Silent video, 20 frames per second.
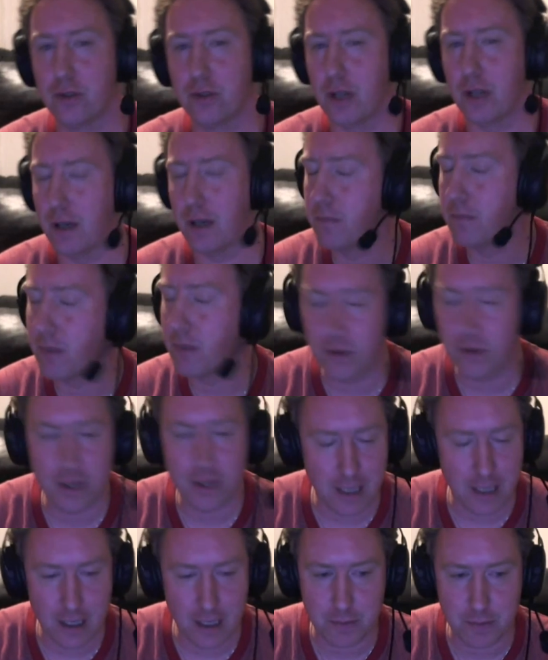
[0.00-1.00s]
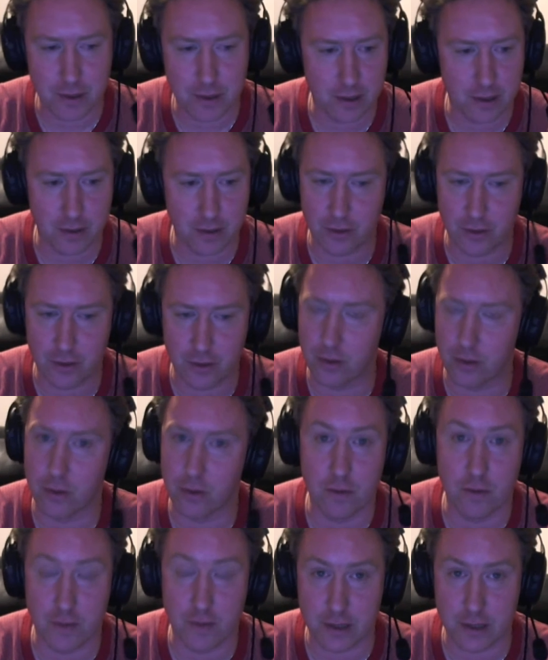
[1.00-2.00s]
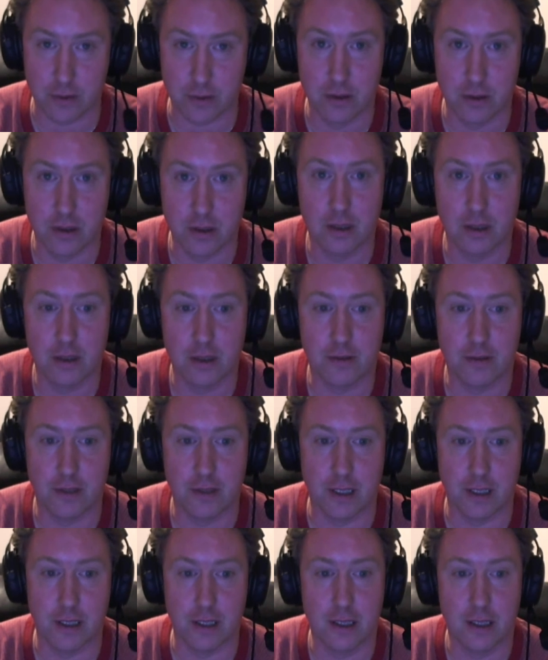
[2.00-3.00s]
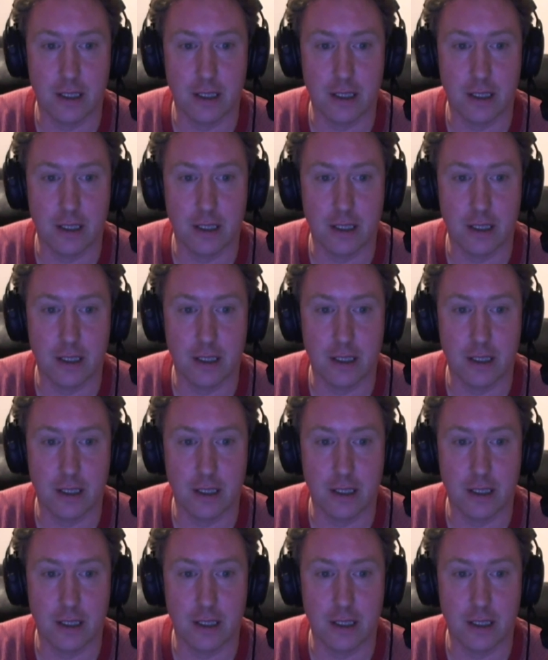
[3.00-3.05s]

I'm more than happy to go through the whole video, right?